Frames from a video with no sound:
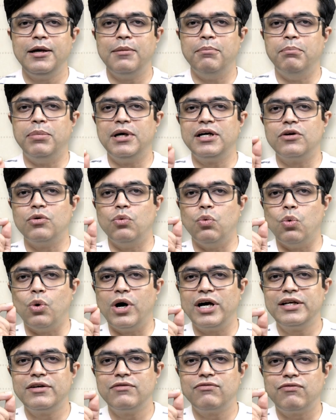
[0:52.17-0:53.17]
But
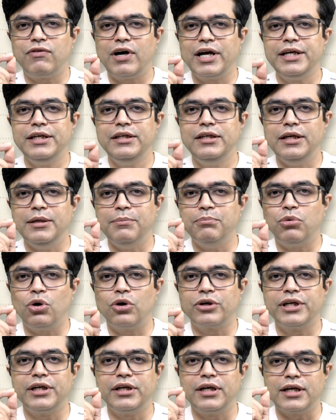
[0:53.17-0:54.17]
one fine
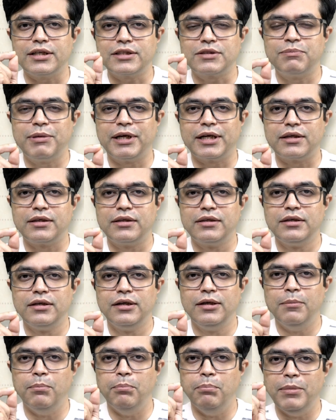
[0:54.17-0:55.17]
important aspect
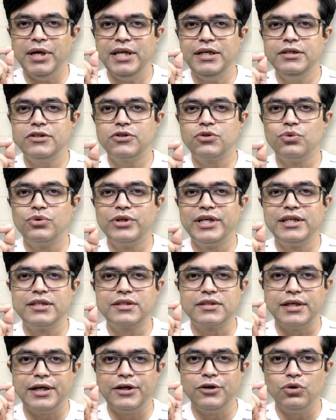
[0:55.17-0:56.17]
many
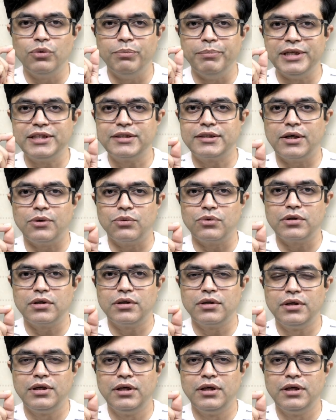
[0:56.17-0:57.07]
students tend to miss out,